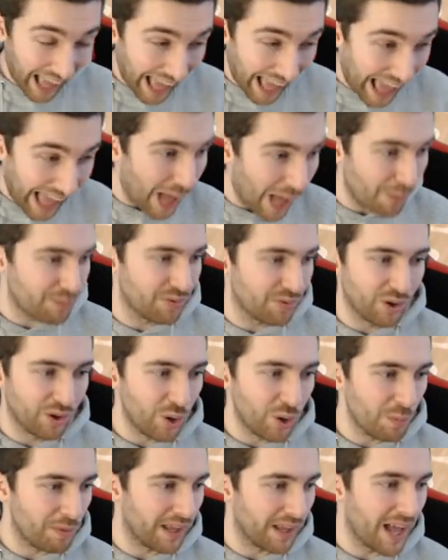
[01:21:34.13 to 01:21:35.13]

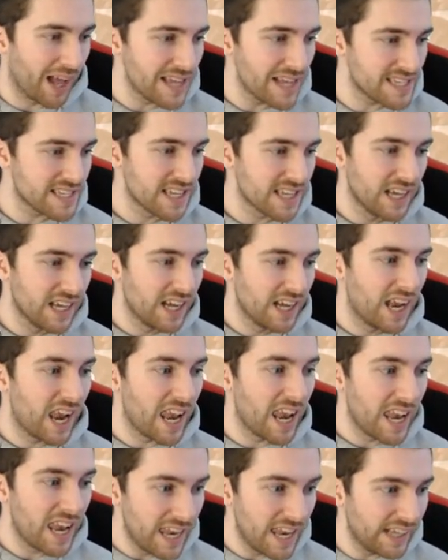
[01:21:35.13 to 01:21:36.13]
Absolute B S.
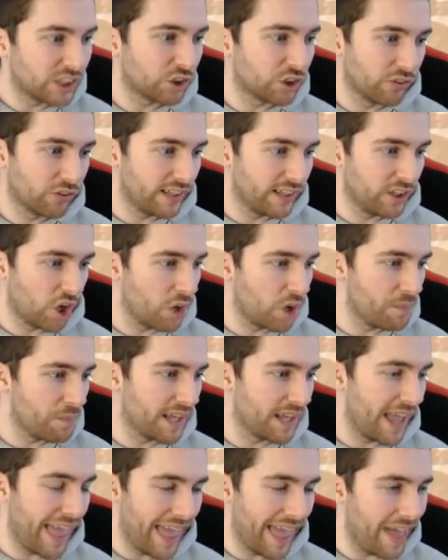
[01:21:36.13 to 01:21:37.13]
Literally
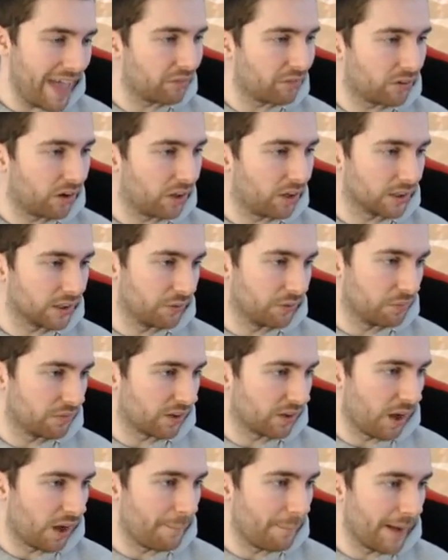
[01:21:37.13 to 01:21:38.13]
nobody ever asked for them
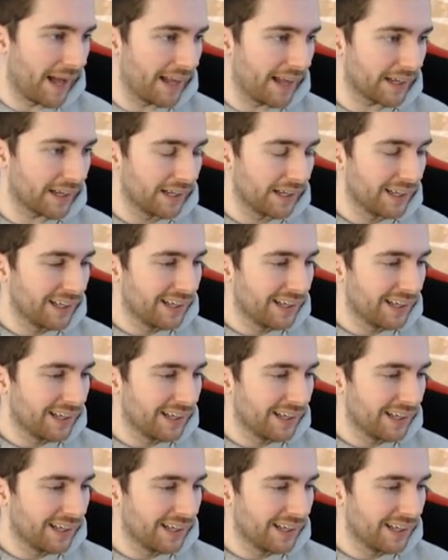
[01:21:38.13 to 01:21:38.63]
to come back.